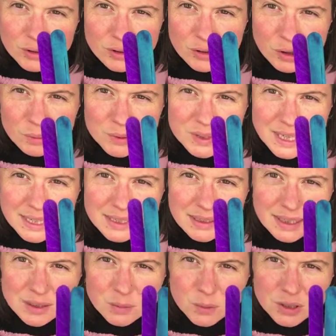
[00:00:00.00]
the normal size
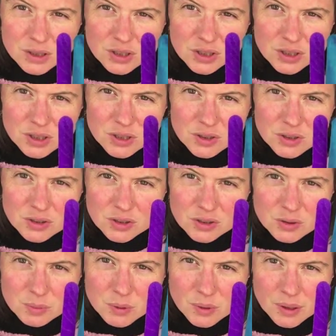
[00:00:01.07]
thin ones, you could
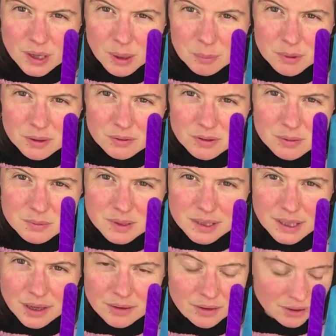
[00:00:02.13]
just put a couple of them
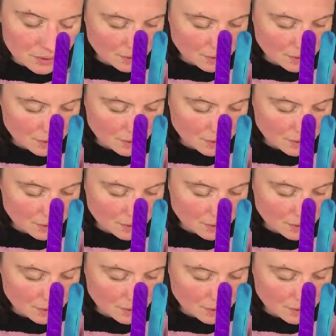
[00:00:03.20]
together.